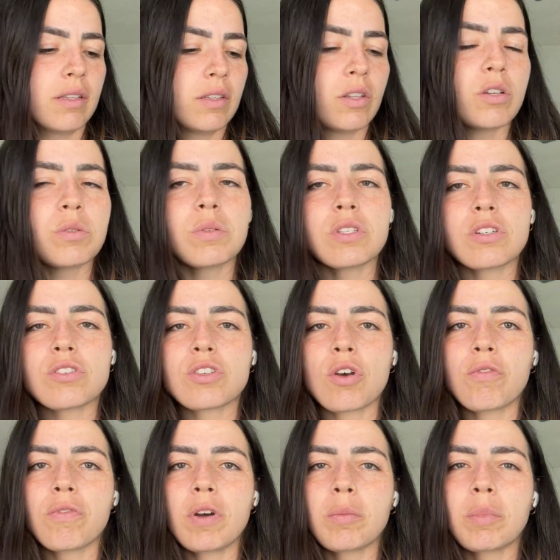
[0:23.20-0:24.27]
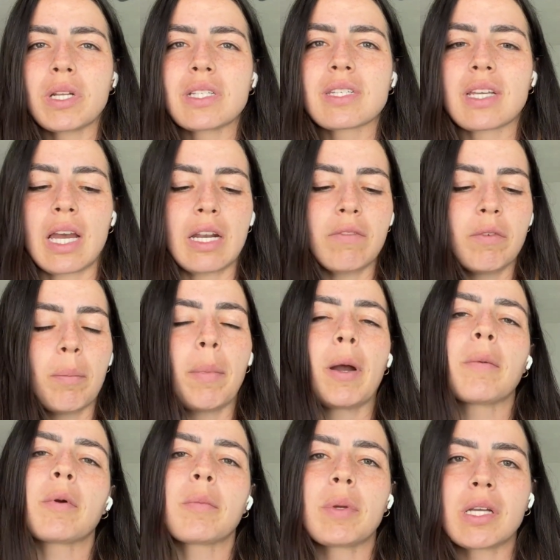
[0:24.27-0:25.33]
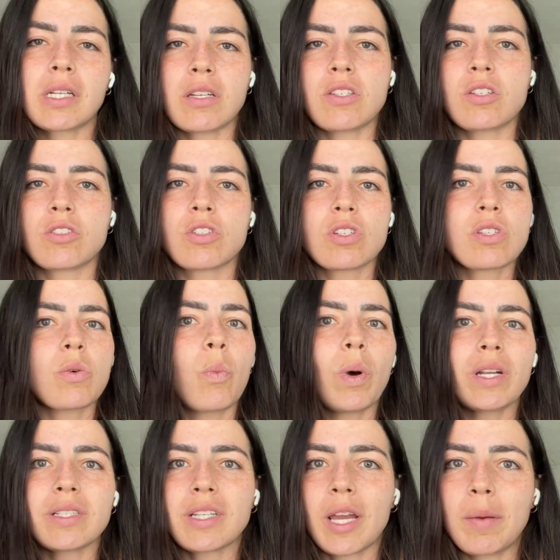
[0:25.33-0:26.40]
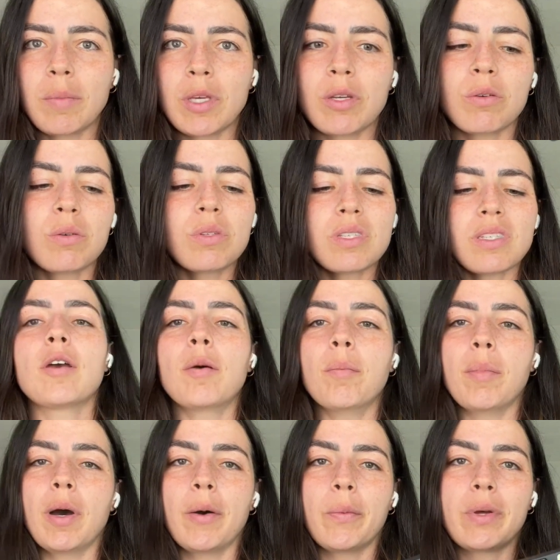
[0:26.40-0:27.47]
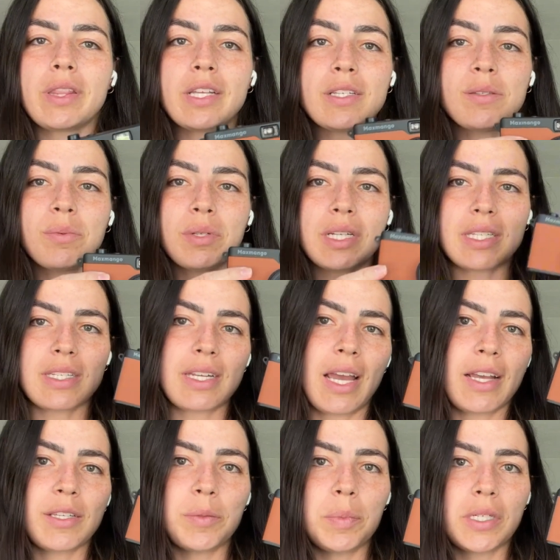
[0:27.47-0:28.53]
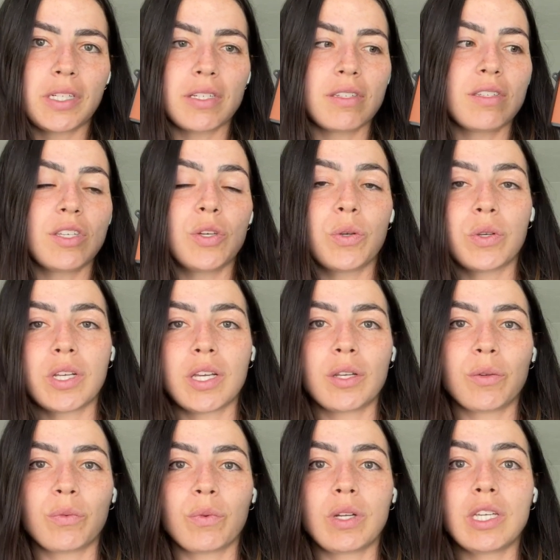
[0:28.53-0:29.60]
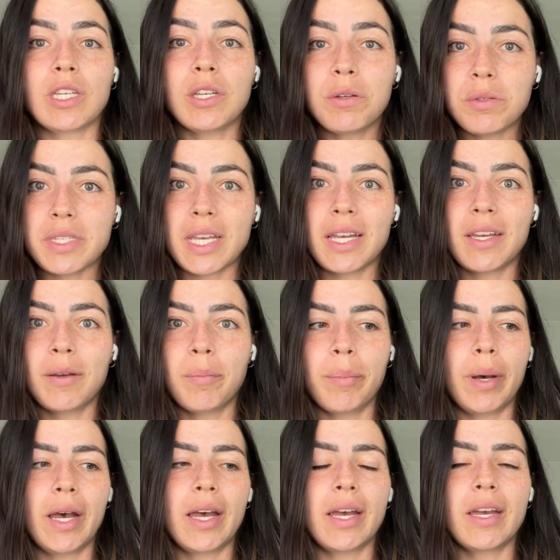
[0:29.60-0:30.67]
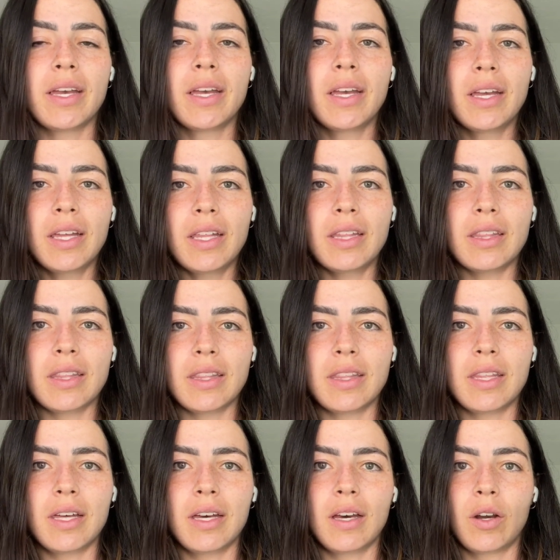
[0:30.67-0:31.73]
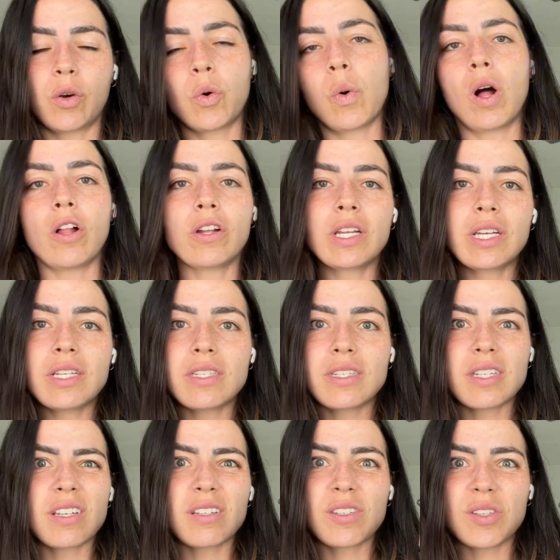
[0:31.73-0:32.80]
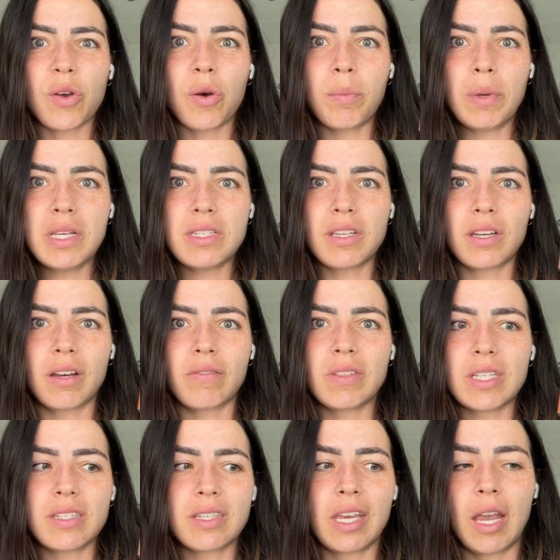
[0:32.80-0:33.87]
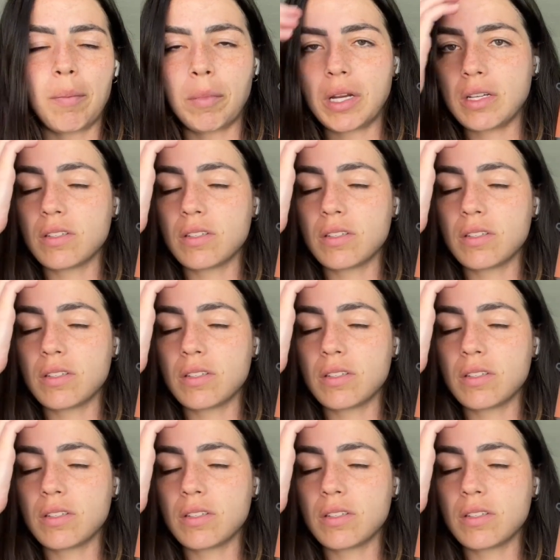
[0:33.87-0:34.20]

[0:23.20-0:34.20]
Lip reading: Those ones are so fun, but it's kind of a bummer because they're just a one-time use. But with this one, it's nice because you can reuse it, but the quality is still so amazing of this camera.